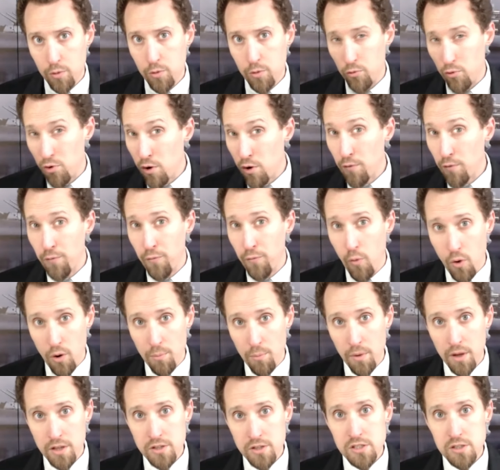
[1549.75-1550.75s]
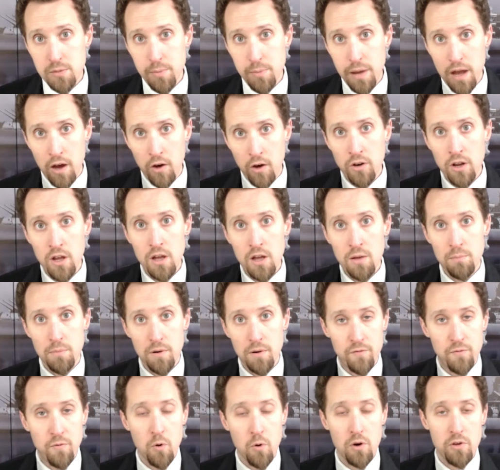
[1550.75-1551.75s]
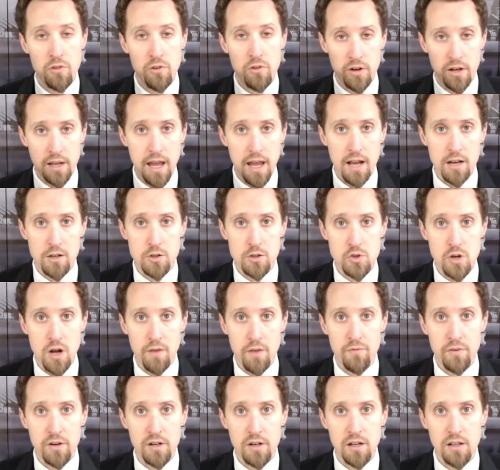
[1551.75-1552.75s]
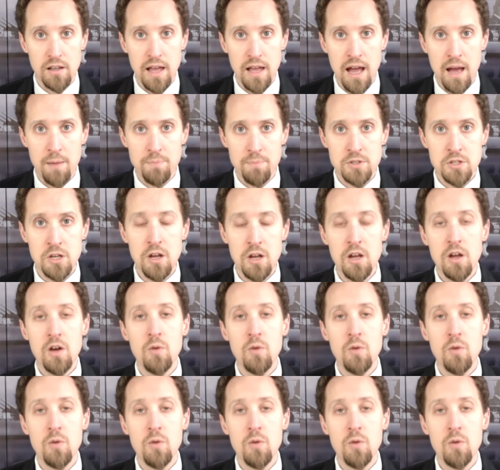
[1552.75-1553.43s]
three or four months about before their catastrophic collapse,